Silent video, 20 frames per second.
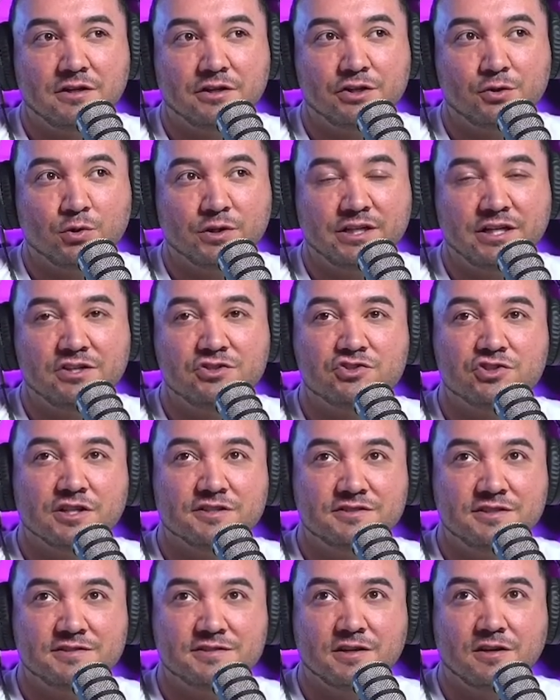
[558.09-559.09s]
Are you working
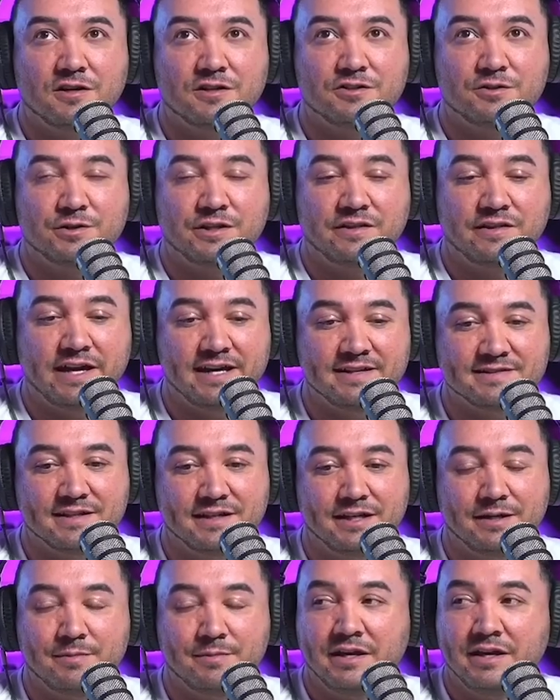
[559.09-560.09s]
just as hard during that
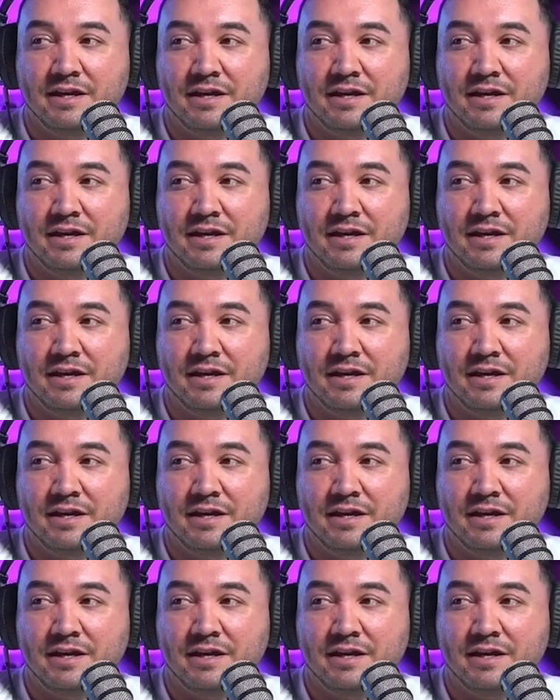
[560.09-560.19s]
time